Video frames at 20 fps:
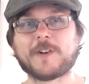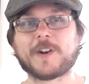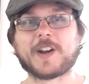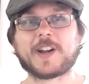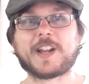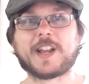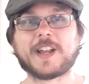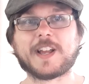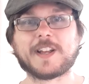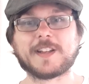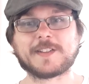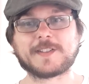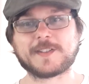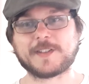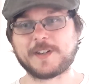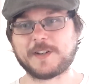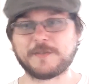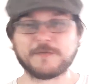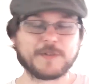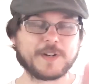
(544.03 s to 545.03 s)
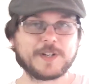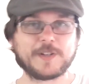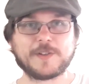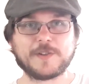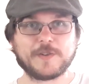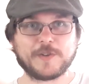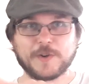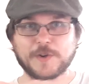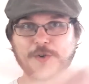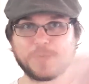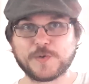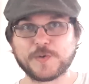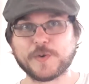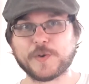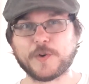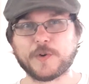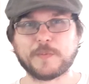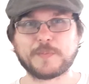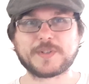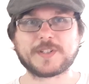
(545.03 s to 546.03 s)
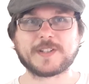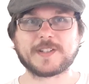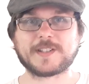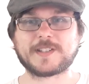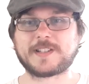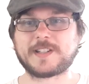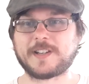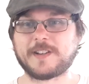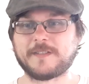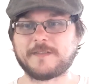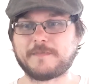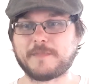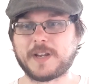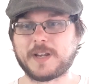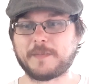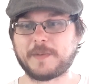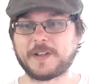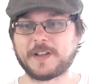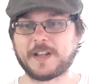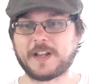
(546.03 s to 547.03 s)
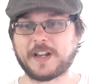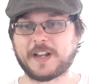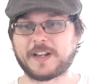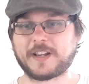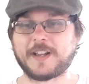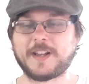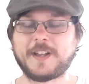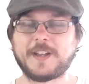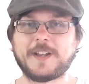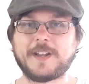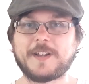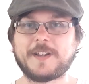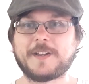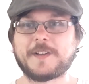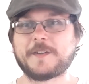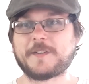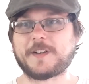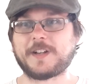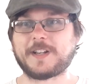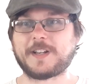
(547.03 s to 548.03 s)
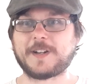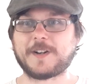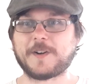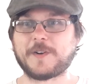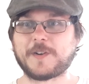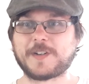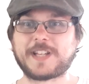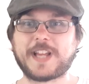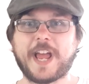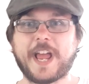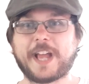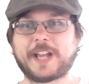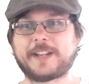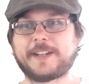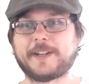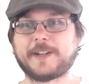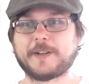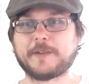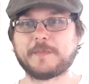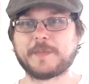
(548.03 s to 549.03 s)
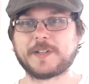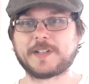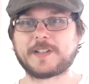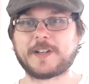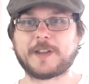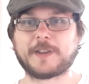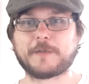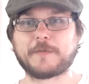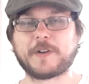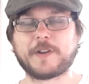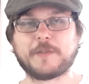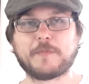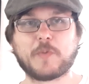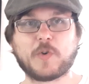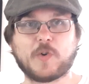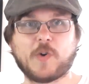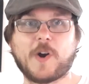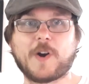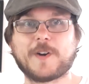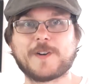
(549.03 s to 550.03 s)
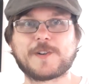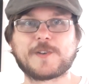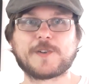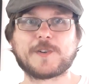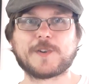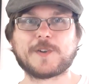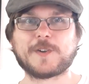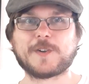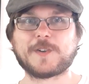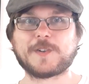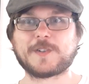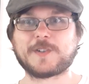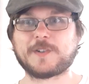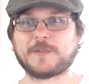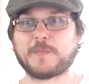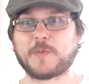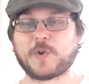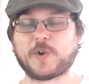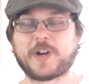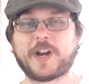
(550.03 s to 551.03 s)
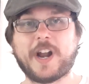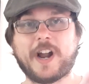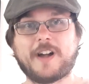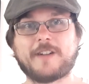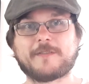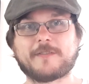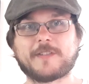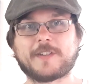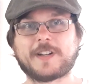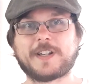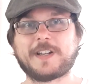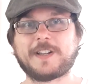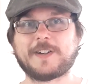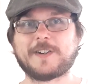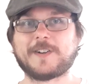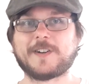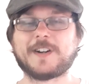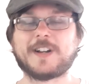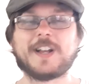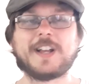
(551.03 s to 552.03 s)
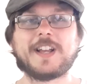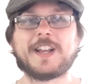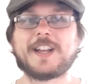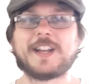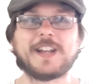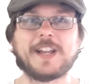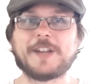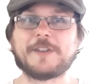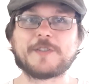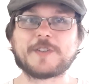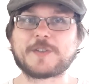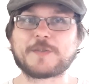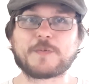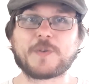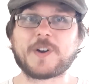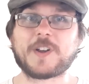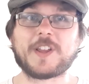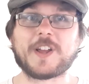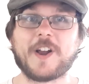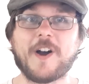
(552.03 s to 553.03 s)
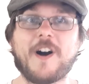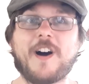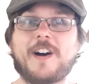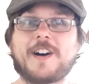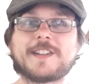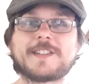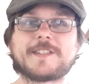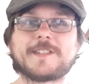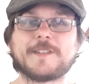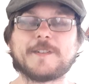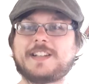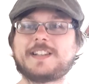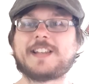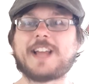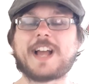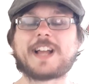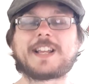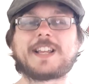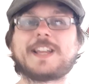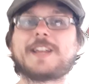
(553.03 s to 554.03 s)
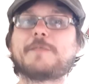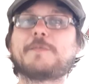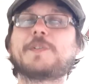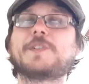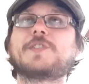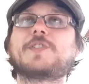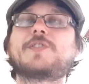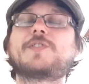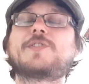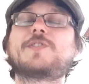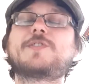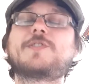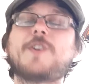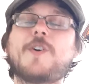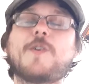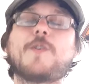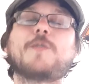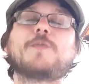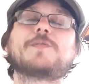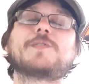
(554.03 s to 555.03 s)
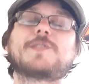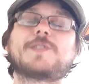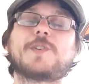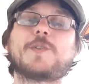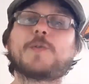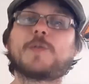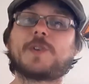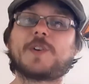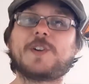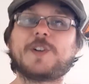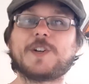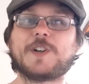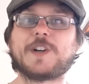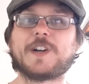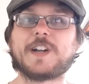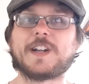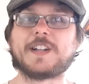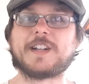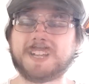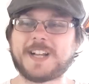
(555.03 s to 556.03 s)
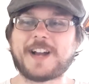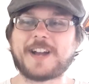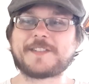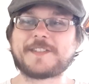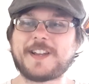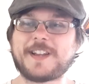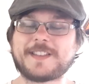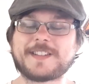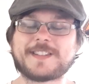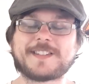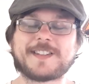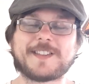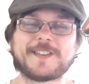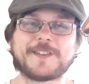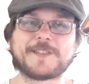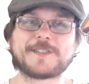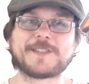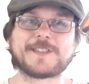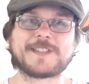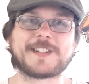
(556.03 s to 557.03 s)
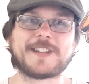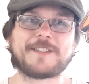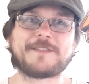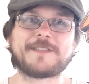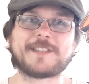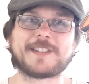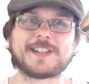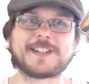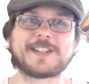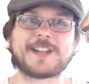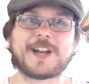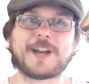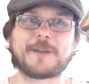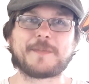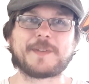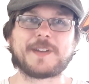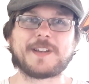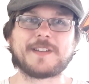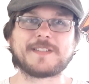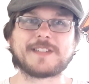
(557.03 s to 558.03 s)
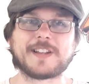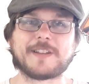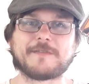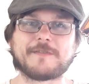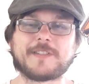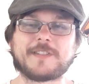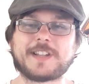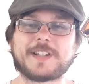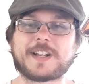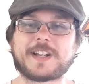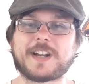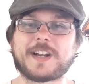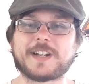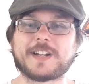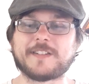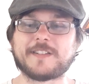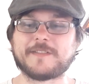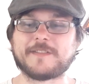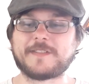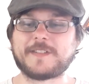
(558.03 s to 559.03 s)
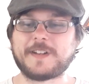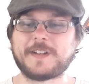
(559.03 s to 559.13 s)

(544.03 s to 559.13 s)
again, so you'd redo your troops and see if maybe like attacking them this other way with more archers or more cavalry. Or it was really awesome. That game was so good. I would have to say those are definitely the top games that really kind of